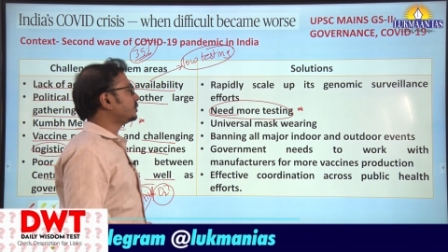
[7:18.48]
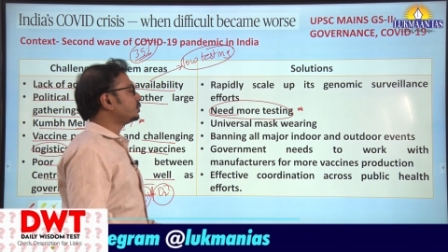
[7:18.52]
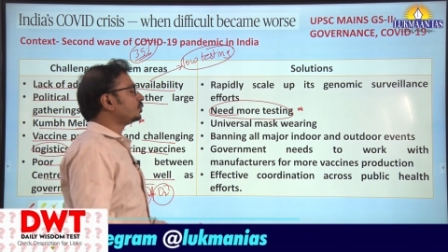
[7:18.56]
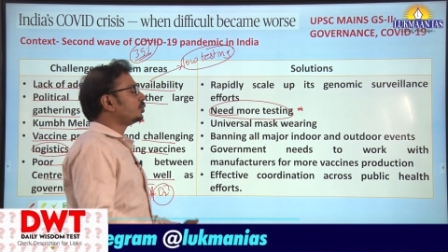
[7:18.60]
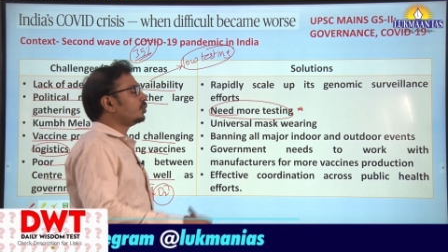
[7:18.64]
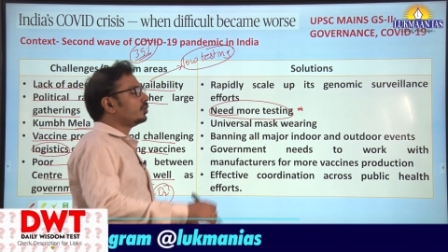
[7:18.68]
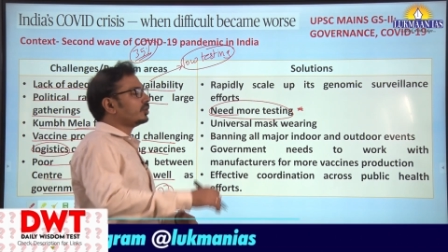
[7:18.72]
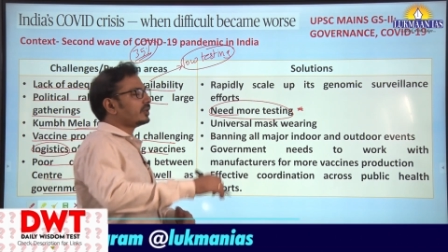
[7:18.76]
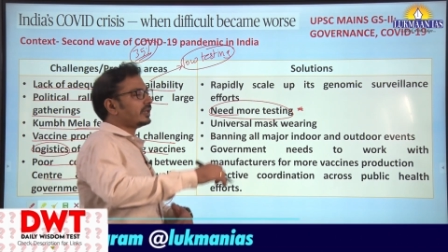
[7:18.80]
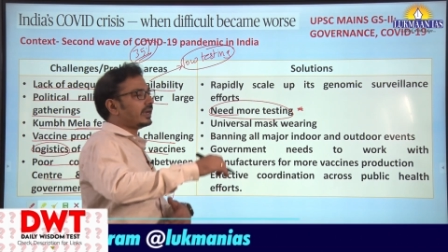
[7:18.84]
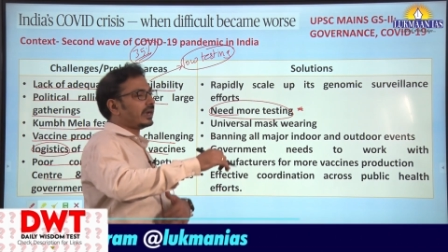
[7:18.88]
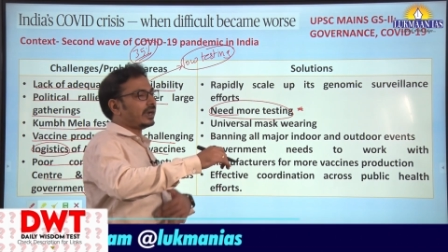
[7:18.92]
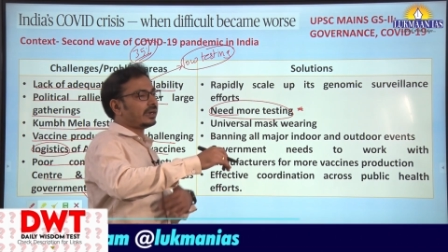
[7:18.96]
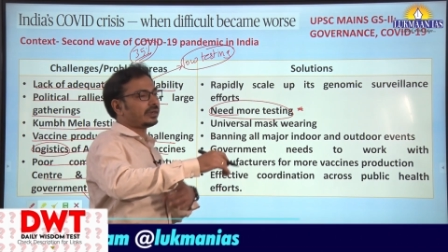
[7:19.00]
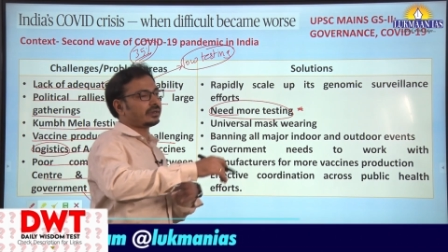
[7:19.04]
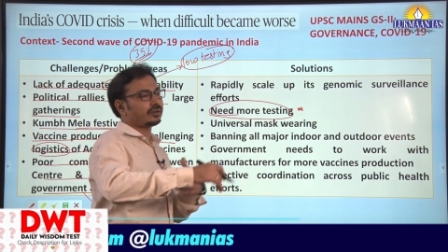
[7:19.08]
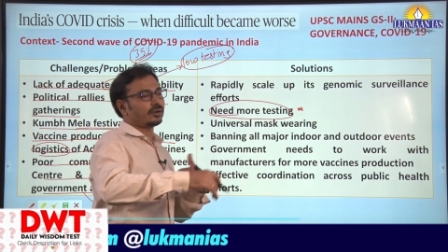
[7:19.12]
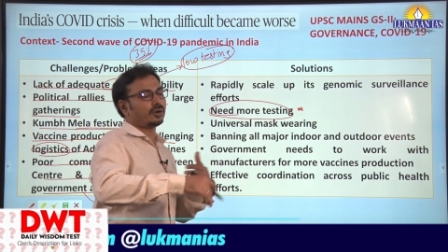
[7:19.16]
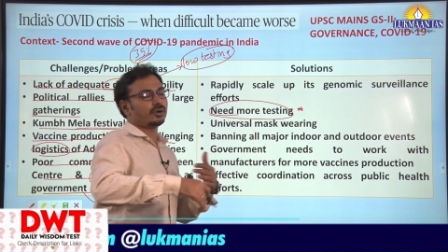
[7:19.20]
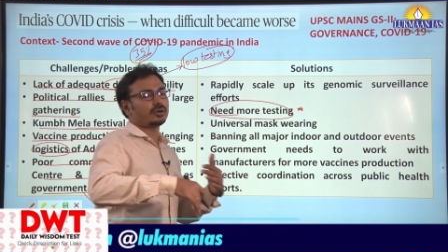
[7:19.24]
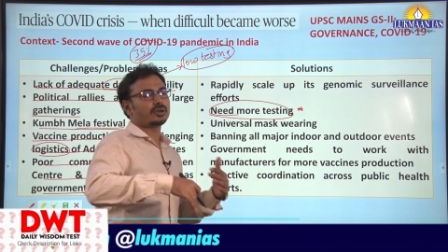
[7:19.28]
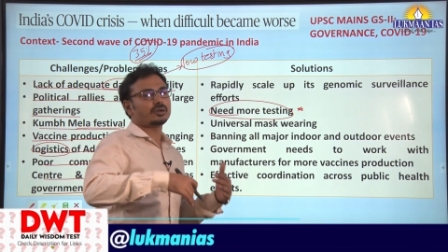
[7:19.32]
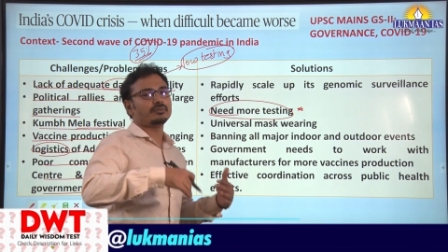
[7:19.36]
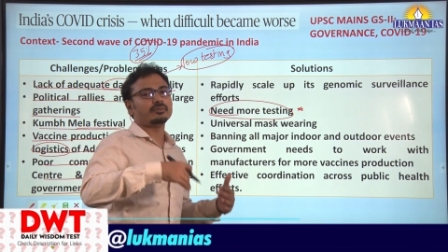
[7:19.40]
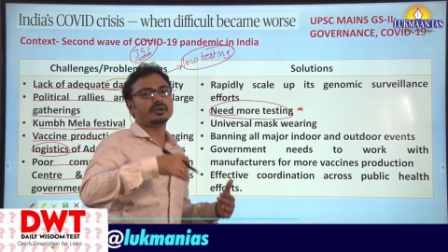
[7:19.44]
so that
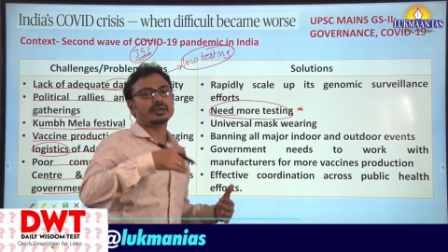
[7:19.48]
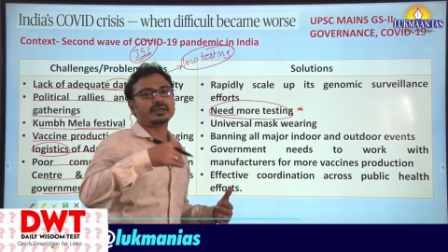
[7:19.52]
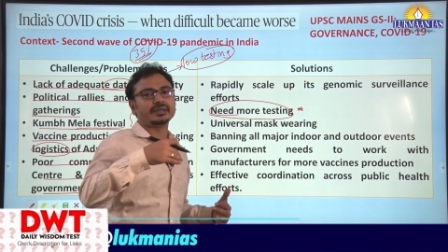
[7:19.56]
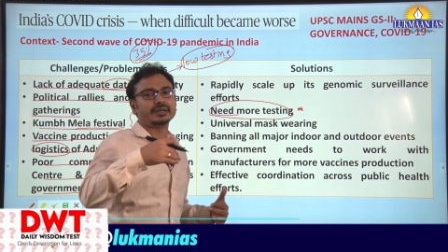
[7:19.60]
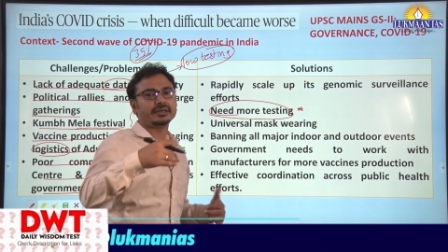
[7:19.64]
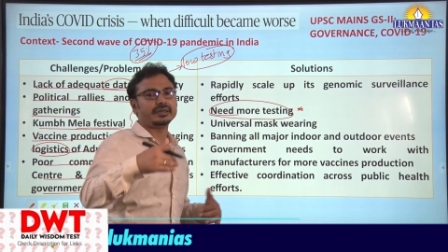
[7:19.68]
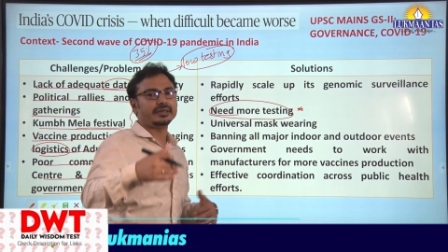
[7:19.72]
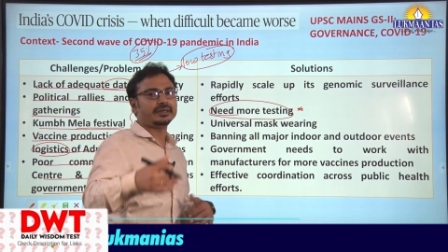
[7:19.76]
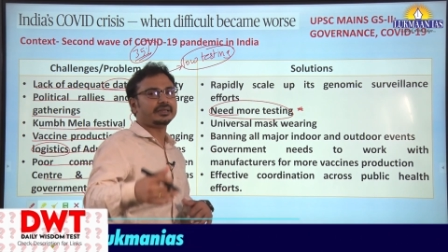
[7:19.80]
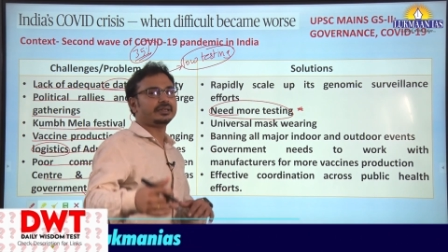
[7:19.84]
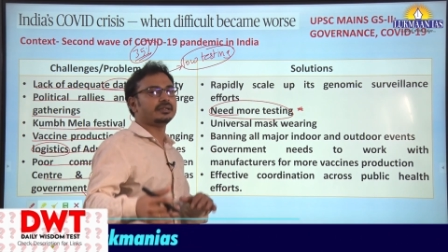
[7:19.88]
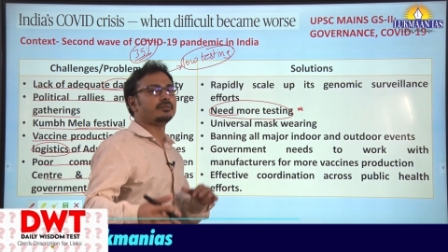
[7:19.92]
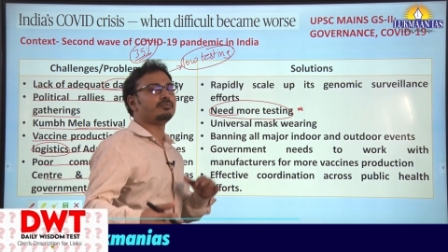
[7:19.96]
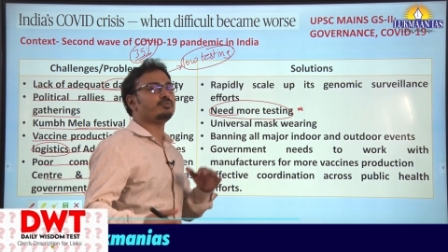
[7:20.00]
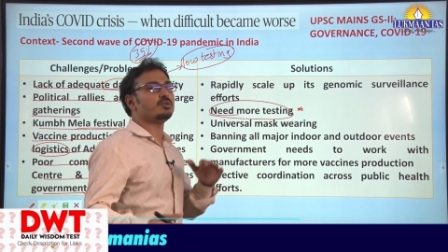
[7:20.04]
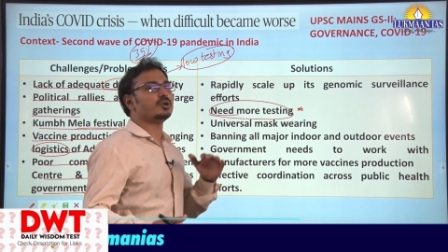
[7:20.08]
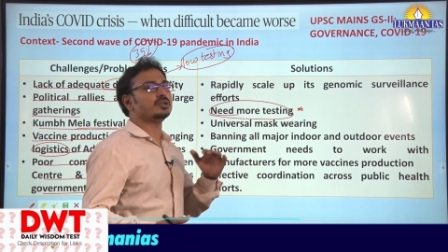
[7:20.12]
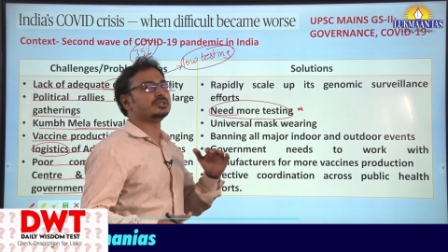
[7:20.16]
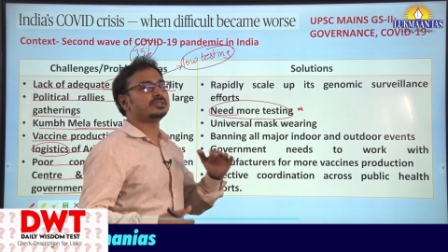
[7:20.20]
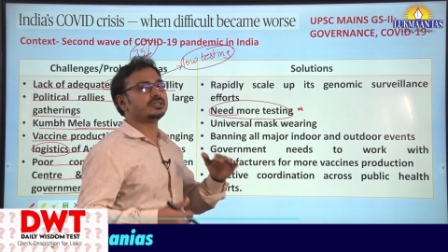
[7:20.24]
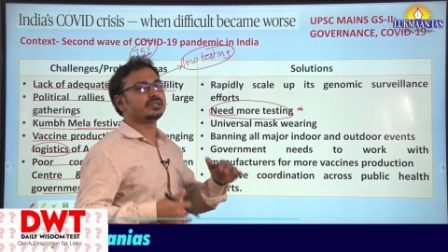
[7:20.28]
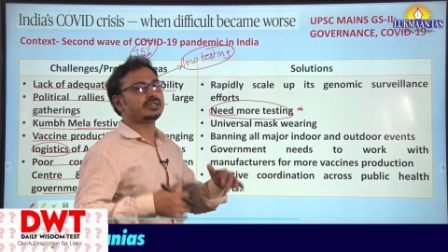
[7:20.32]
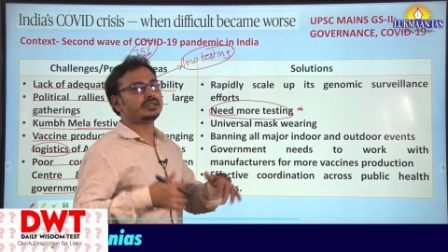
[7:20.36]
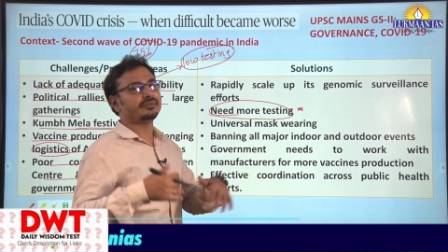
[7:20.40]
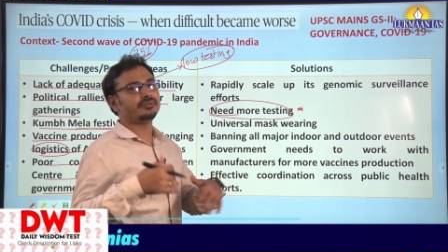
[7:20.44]
automatically the
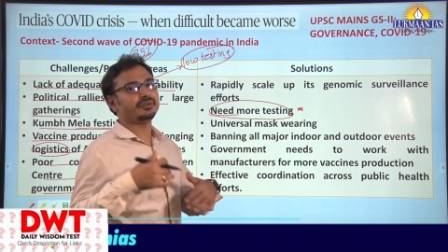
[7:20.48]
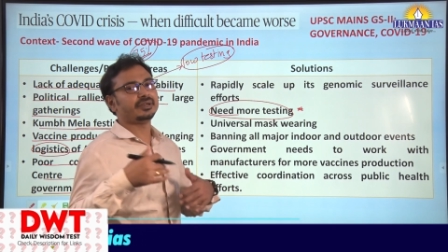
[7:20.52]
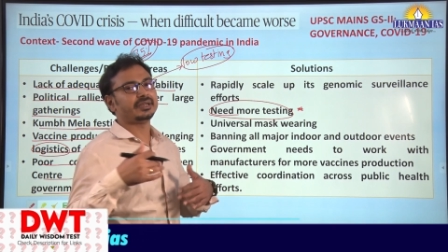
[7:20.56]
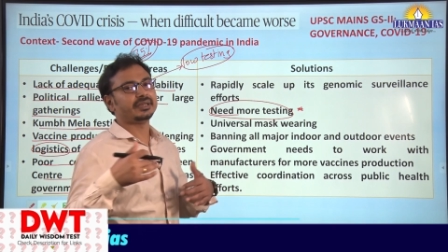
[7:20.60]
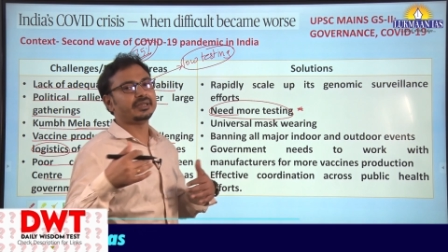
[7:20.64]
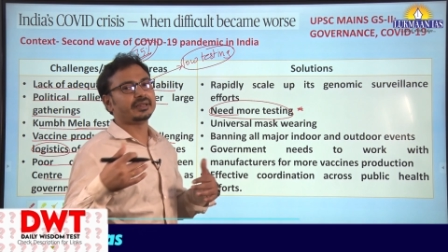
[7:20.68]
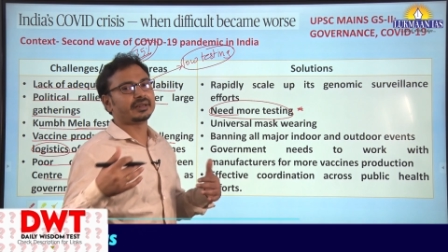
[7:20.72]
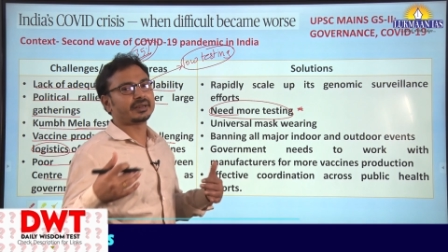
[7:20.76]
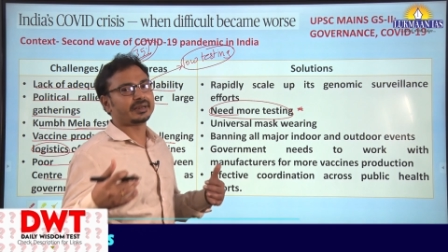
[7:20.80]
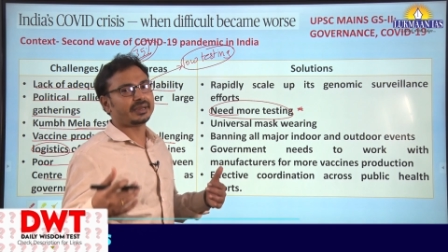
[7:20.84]
positivity